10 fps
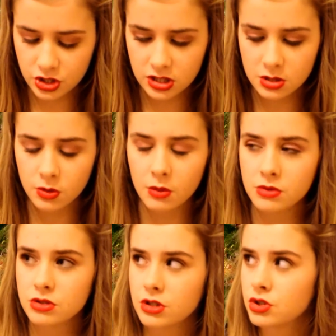and this one I
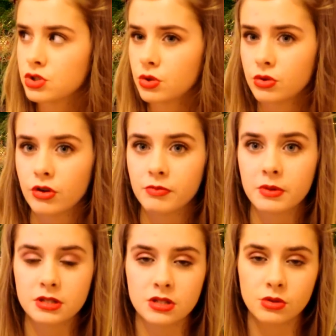wasn't sure of
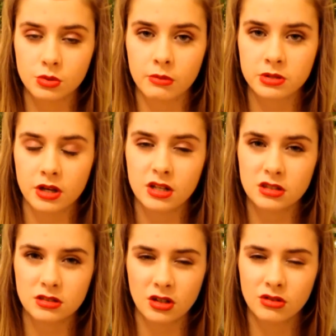because I saw it on the website and it
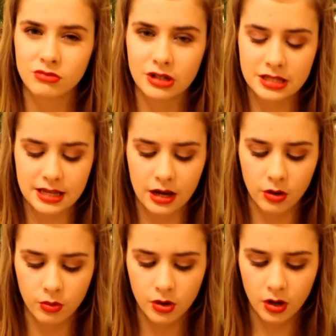couldn't really
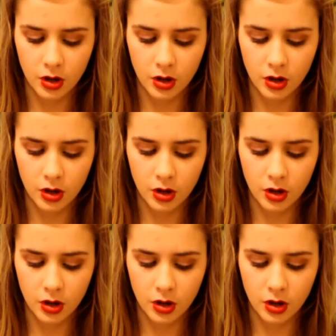tell